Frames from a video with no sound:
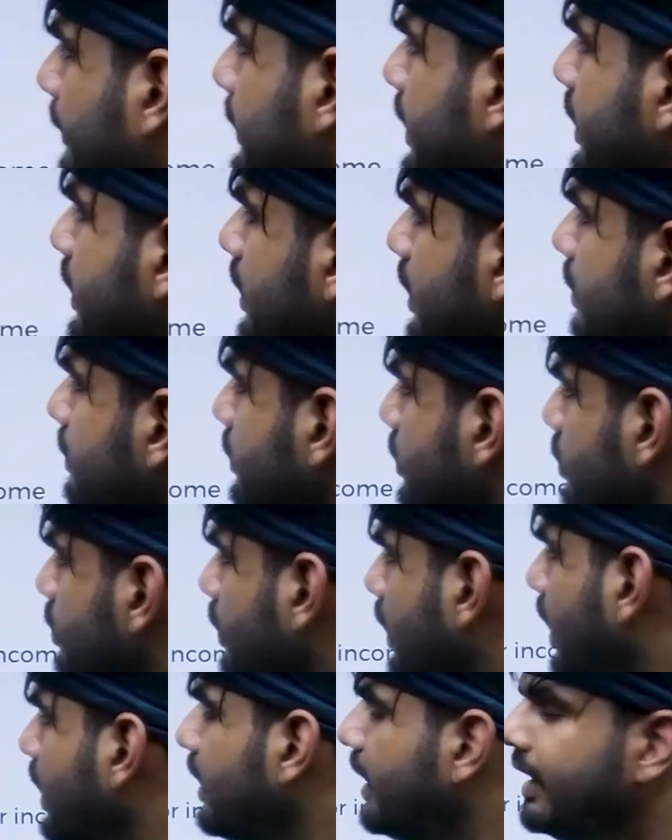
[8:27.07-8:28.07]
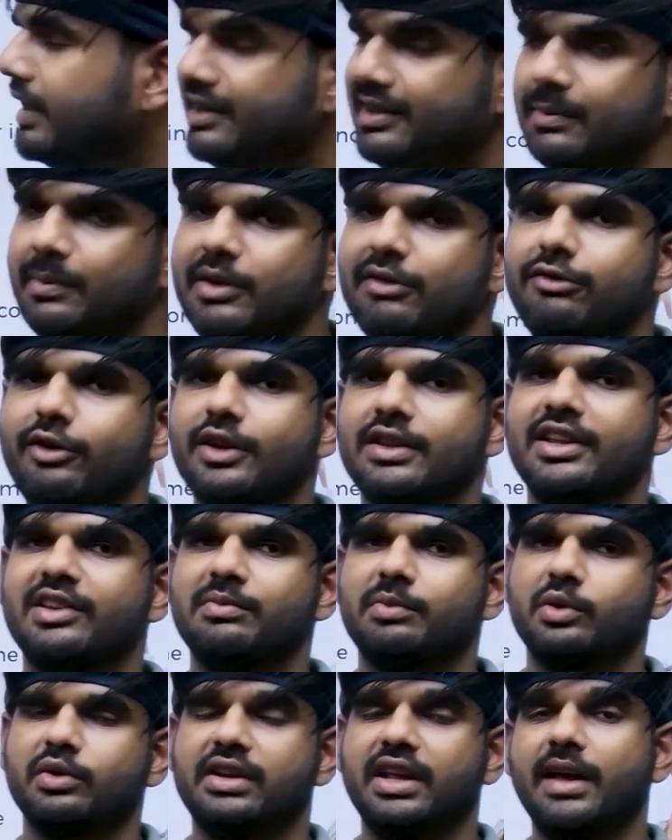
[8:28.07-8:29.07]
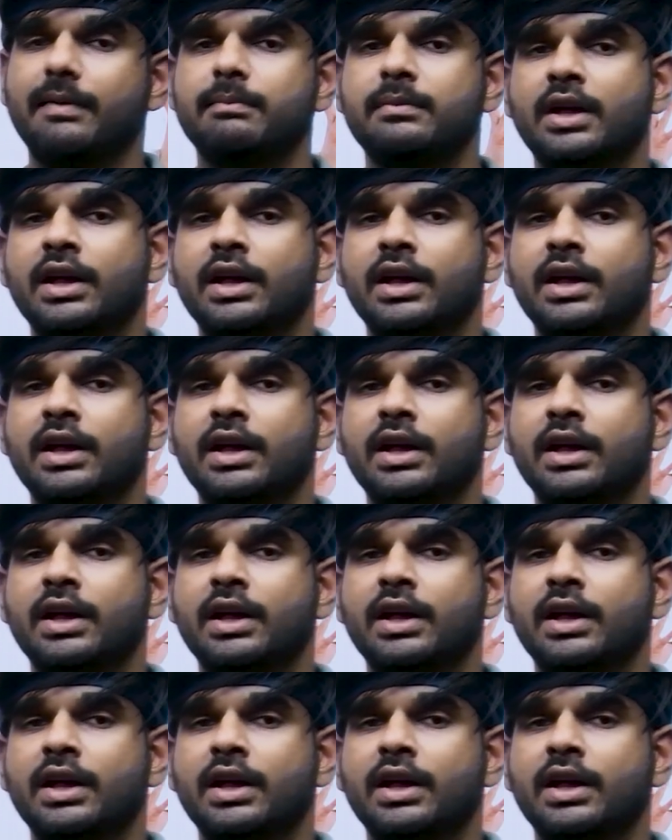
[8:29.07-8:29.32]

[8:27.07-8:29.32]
income, you are eligible for this program.